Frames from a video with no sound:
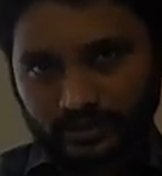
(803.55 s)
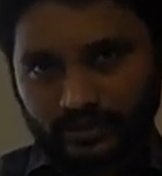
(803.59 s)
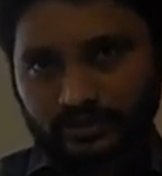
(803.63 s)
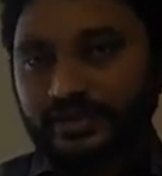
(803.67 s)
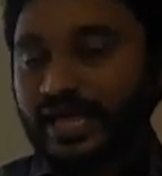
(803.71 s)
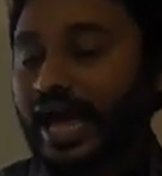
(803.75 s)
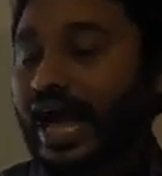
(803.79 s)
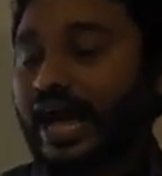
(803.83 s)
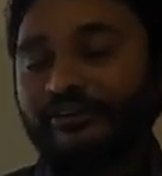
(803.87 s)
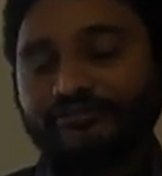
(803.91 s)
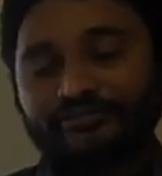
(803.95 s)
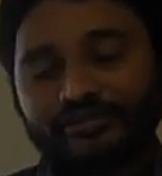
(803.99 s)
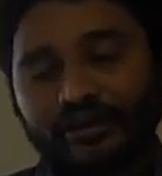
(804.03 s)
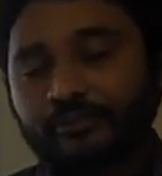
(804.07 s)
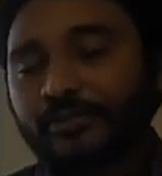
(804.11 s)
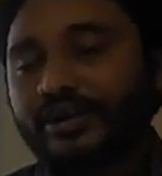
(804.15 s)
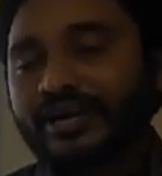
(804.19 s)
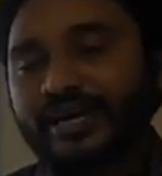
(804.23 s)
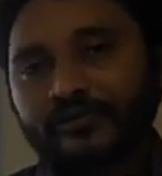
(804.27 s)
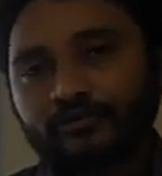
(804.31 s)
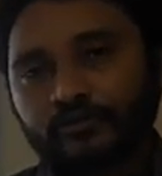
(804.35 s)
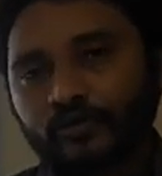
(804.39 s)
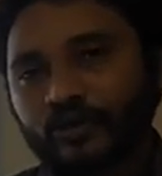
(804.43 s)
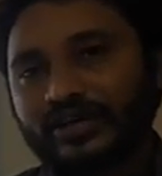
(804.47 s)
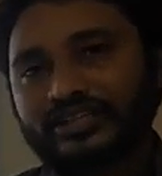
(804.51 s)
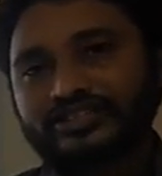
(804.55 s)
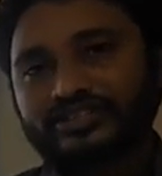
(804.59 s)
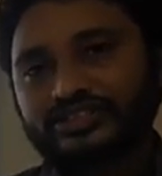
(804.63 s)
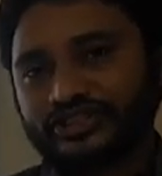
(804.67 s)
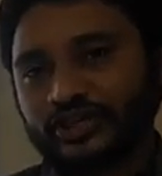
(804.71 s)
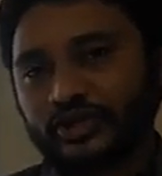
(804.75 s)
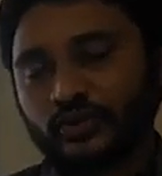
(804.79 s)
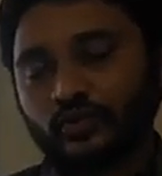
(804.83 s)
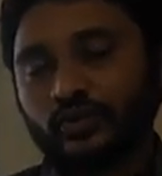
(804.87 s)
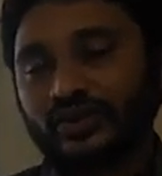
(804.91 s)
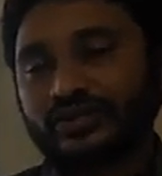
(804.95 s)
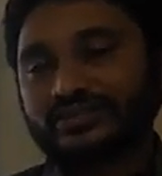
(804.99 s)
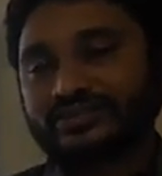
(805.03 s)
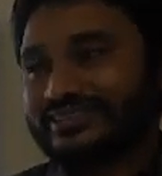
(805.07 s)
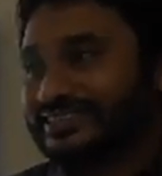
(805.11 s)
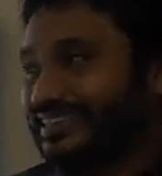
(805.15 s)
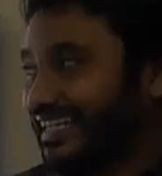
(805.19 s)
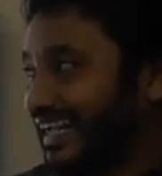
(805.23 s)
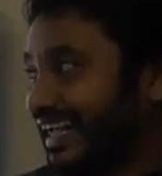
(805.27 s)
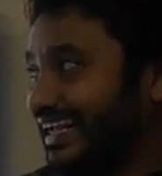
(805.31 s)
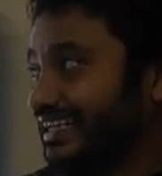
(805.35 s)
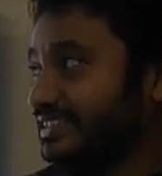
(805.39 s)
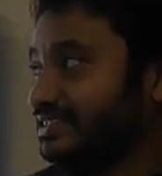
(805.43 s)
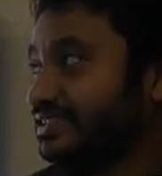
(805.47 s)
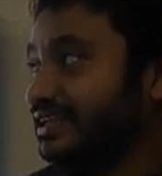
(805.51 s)
The affirmative was,
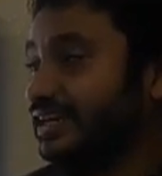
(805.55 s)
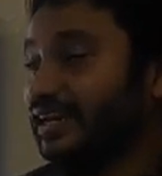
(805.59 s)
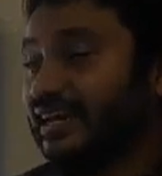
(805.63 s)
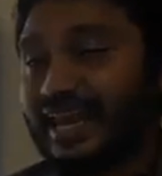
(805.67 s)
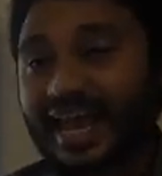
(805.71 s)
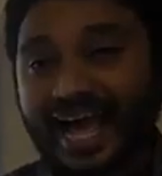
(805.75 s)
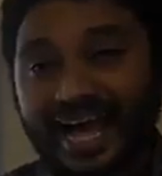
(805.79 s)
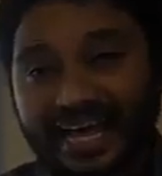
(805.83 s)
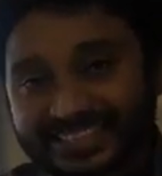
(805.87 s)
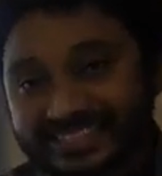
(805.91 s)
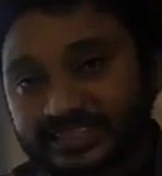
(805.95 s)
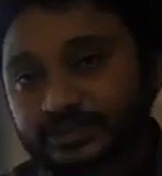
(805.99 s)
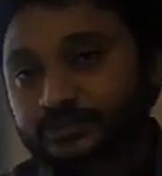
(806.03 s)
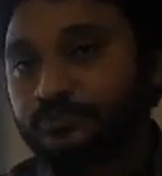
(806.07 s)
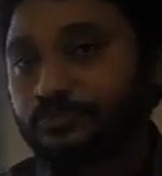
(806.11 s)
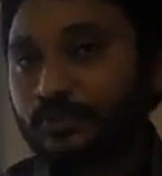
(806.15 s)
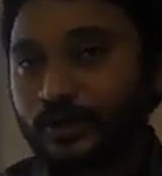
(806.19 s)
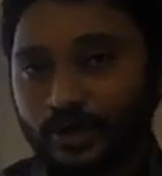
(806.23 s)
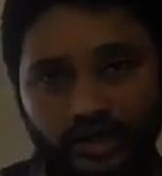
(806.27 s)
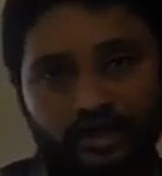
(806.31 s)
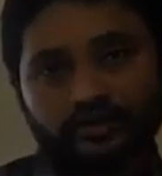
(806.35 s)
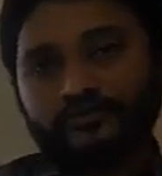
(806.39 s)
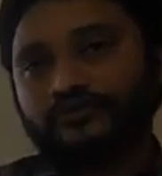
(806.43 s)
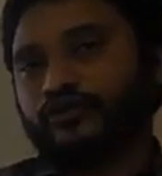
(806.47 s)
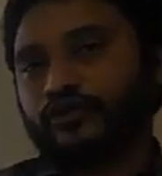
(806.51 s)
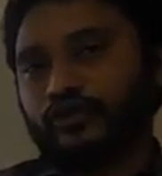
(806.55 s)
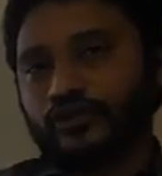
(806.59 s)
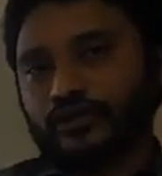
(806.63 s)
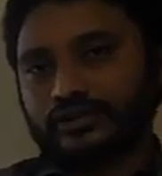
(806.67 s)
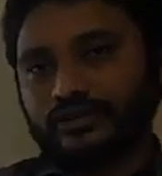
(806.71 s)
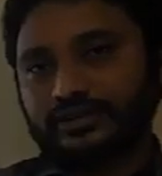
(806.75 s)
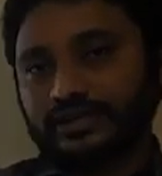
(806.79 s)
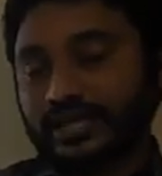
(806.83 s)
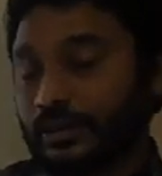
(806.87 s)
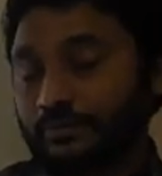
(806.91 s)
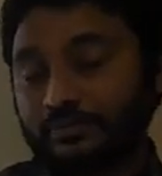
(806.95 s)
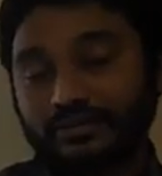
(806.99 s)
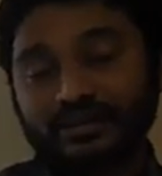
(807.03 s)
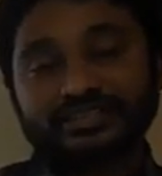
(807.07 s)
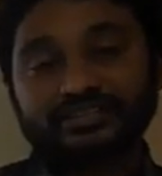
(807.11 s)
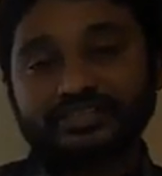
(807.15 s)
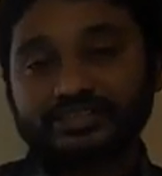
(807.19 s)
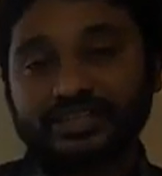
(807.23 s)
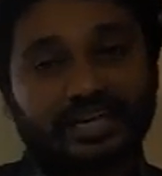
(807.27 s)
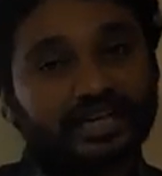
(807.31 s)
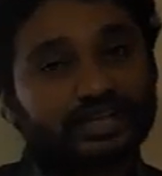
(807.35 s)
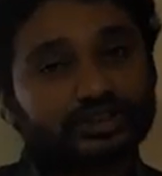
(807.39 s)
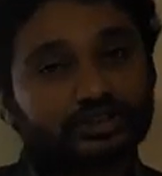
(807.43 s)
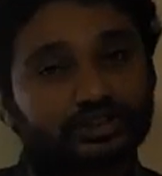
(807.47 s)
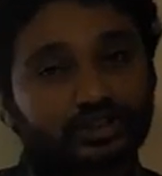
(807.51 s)
she is less beautiful. That means
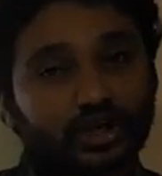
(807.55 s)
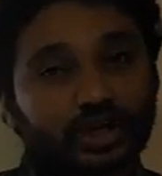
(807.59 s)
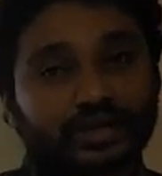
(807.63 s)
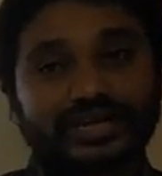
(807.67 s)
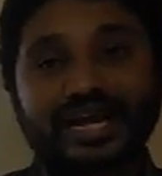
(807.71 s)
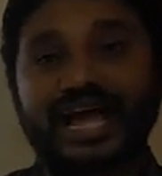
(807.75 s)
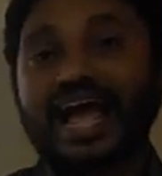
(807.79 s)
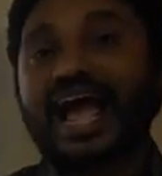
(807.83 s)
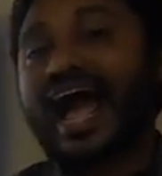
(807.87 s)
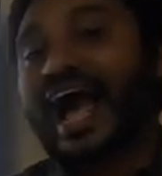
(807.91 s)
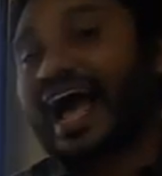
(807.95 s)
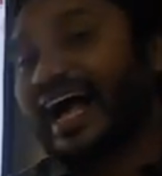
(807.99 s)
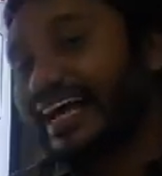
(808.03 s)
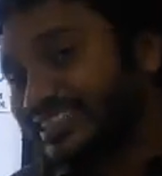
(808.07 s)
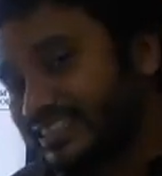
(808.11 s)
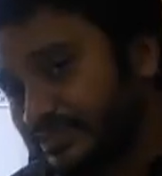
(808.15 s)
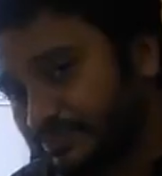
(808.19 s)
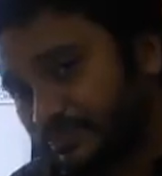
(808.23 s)
she is not as